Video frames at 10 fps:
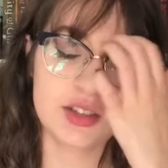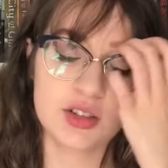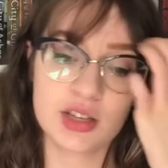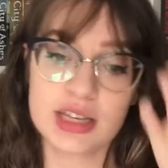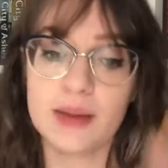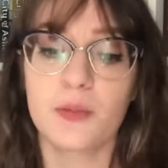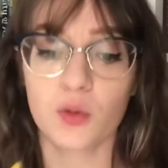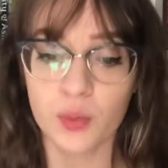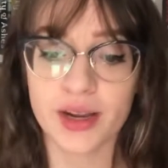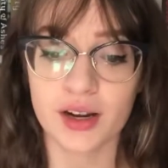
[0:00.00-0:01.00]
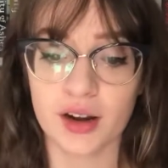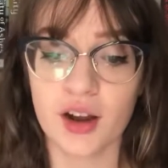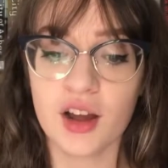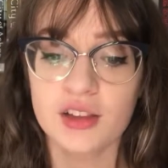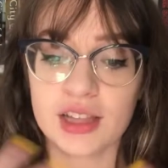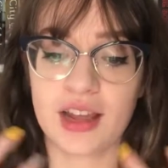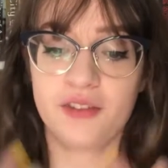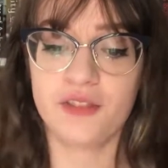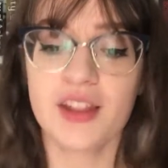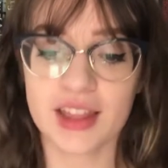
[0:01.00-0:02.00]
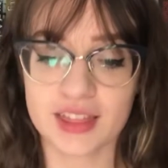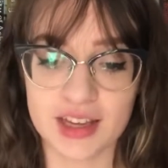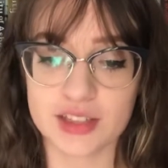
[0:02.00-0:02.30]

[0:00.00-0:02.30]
to keep the reader like feeling things.